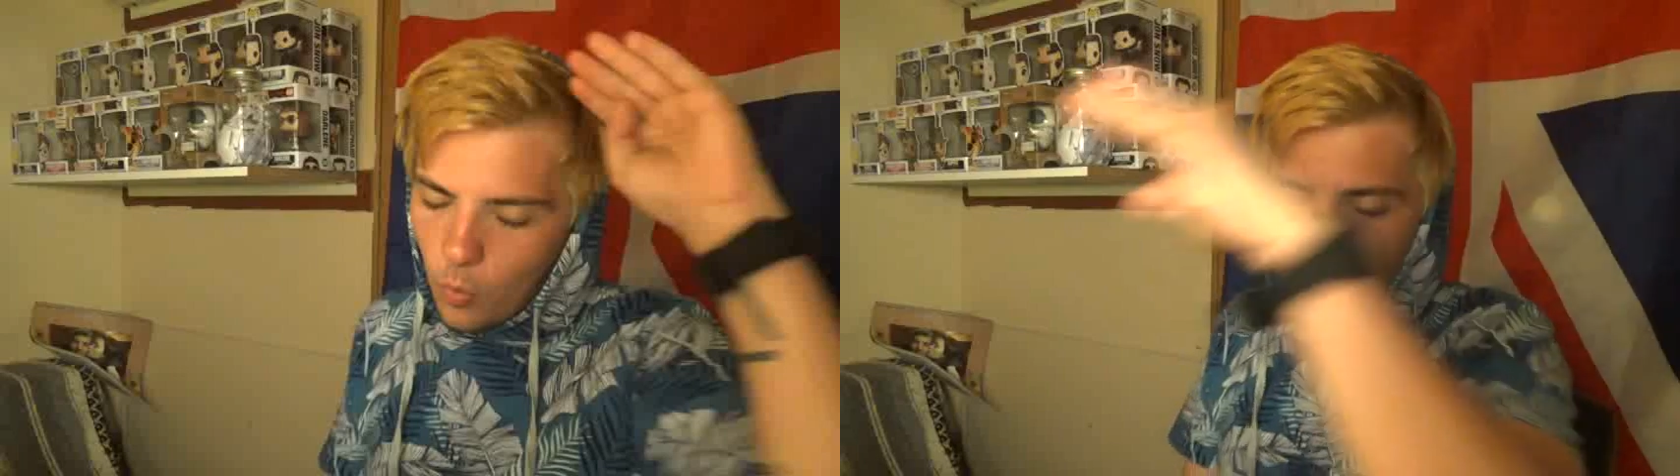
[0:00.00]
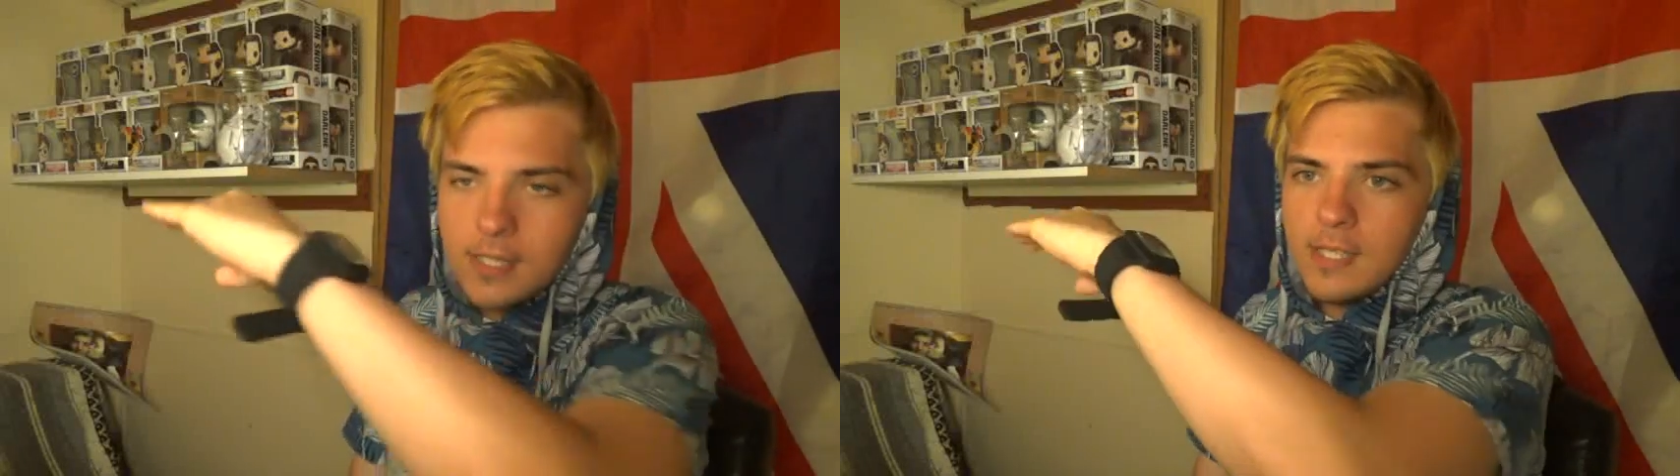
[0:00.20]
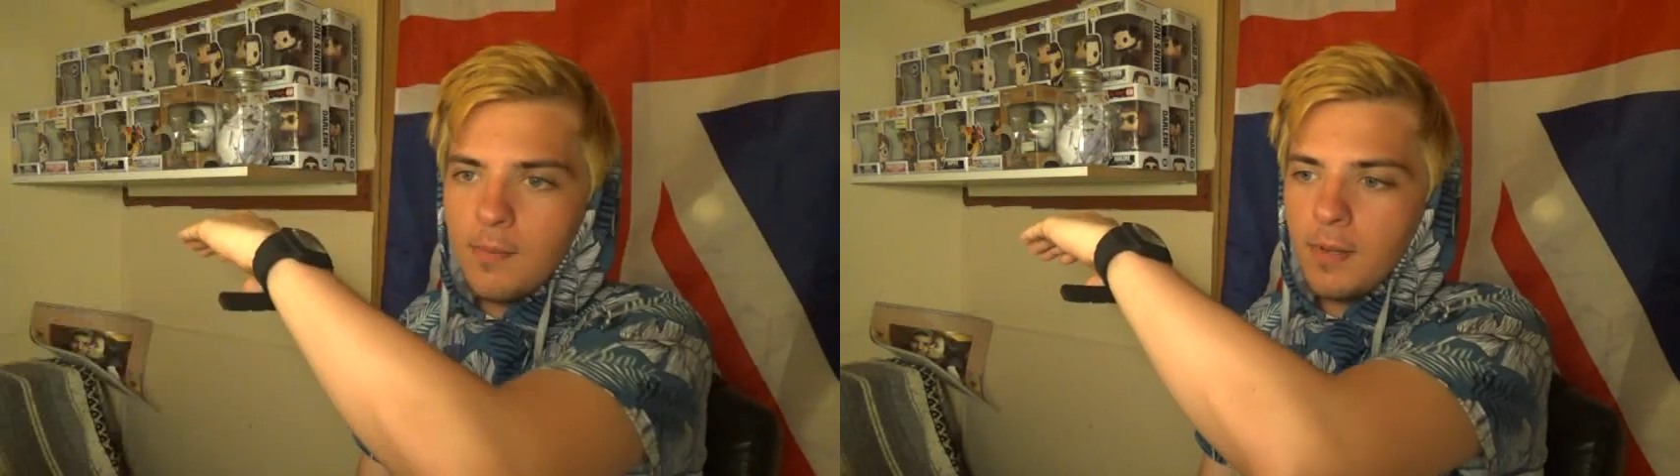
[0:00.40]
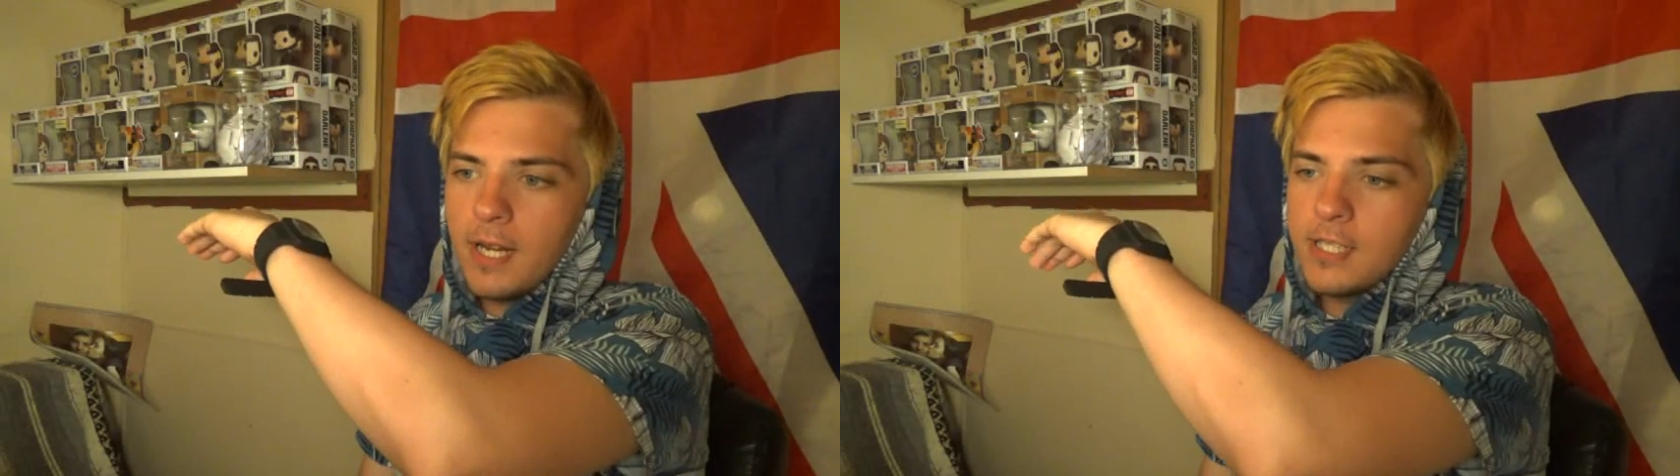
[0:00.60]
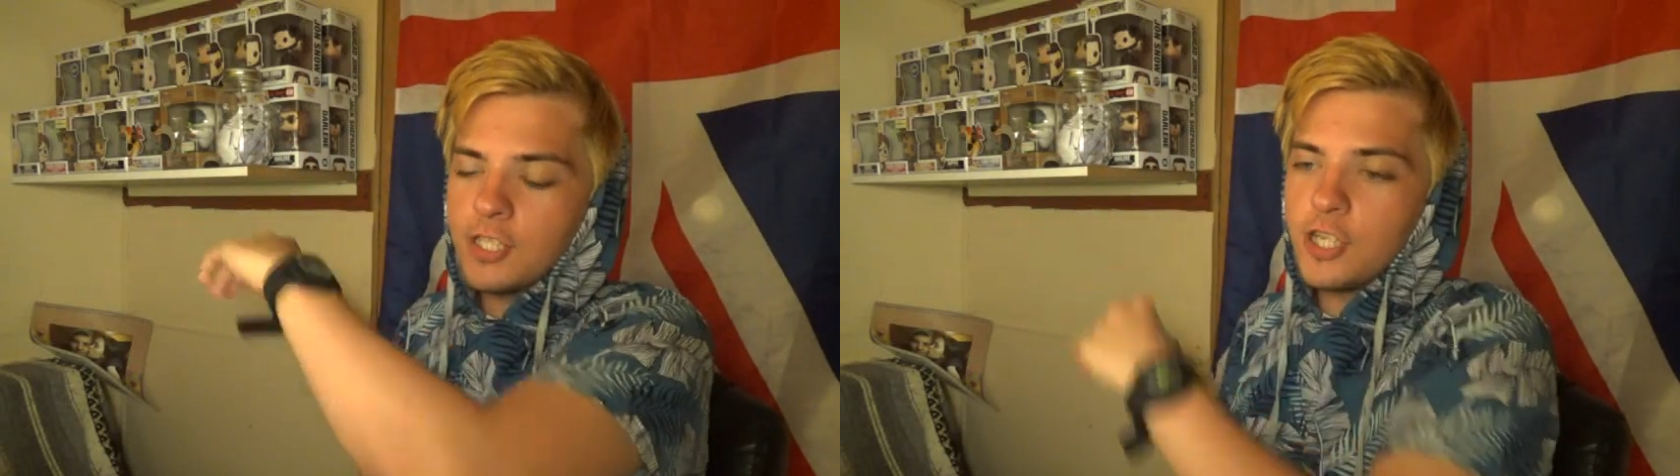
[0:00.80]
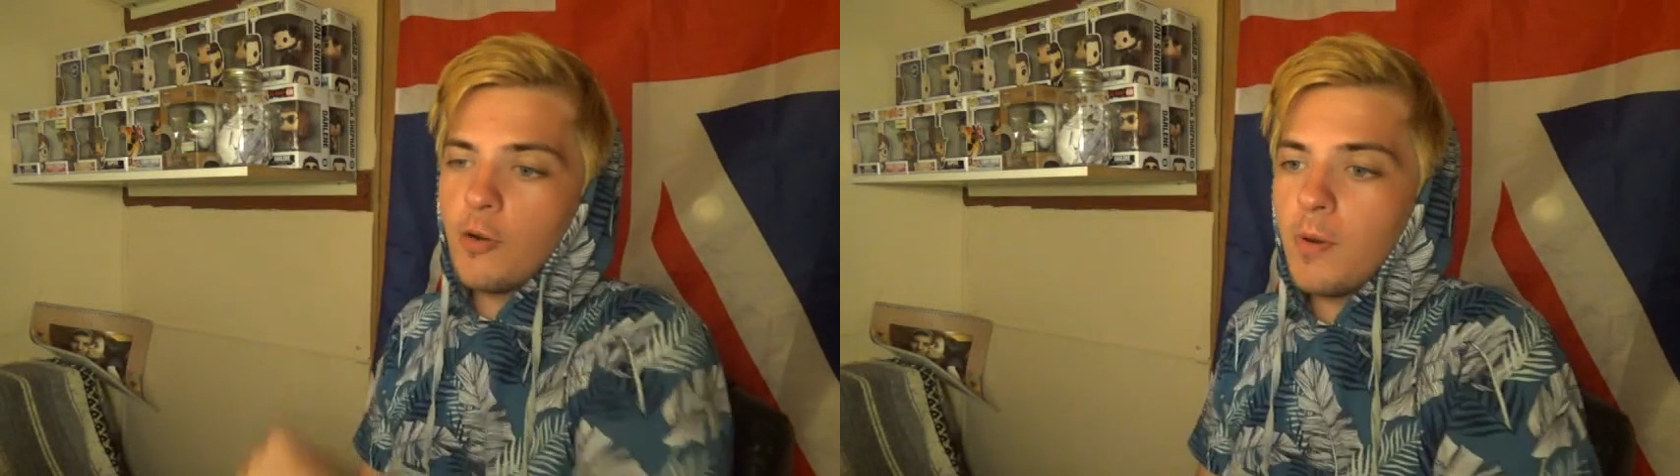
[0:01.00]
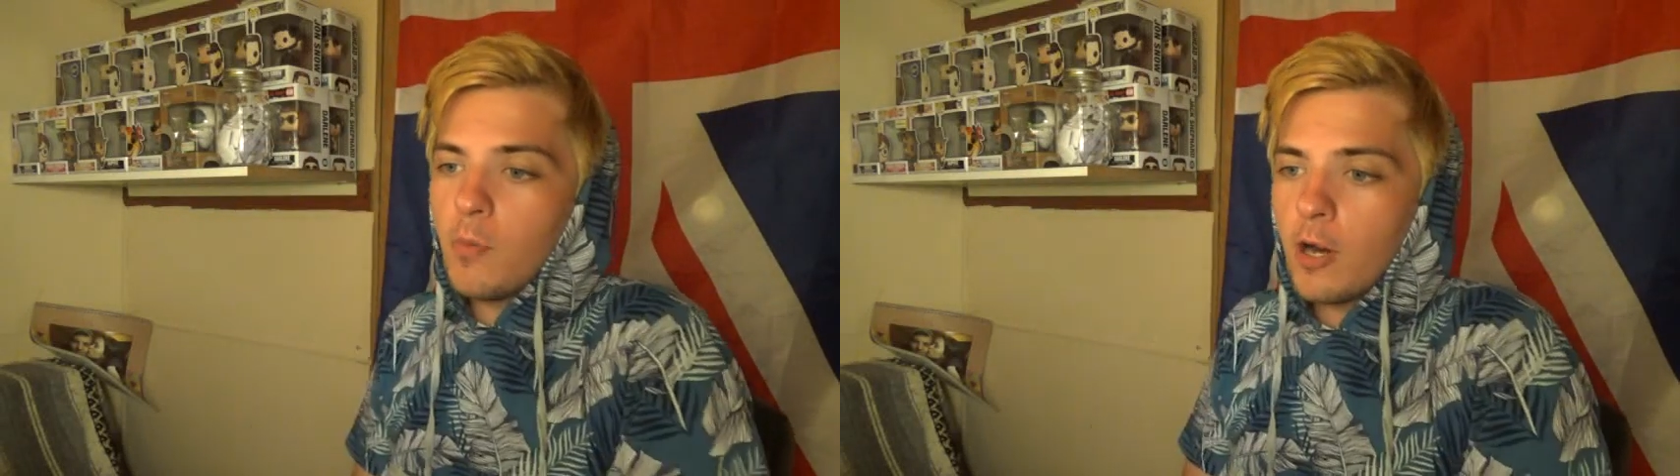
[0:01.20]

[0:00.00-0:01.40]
What's up, ladies and gentlemen?